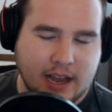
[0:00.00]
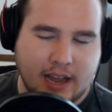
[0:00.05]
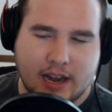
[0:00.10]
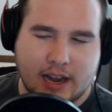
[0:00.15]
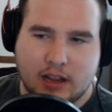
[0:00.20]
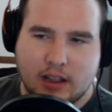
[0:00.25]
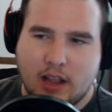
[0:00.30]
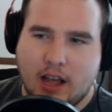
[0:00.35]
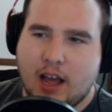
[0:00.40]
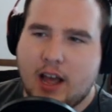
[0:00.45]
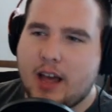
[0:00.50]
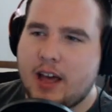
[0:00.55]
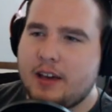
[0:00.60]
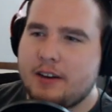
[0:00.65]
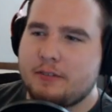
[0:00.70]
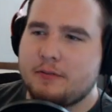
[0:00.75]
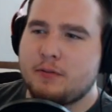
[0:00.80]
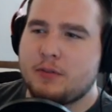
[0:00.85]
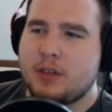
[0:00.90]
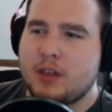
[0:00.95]
and a
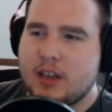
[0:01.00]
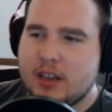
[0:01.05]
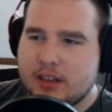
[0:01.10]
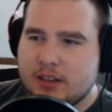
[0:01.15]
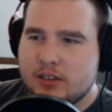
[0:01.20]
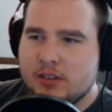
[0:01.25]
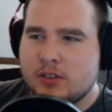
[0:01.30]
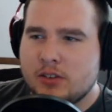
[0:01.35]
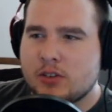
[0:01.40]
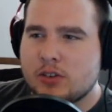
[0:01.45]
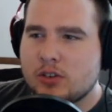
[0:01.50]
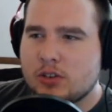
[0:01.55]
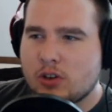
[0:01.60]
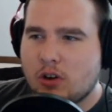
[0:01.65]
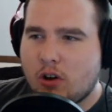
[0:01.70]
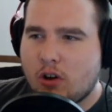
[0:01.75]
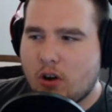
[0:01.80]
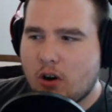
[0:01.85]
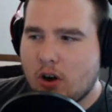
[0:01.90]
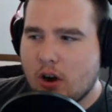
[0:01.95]
lot of things
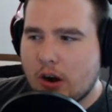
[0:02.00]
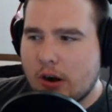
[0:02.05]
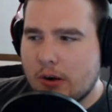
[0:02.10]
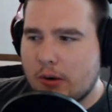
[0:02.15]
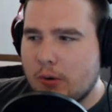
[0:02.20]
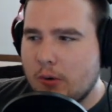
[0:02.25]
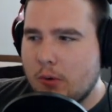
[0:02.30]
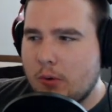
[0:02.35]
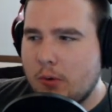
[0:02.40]
are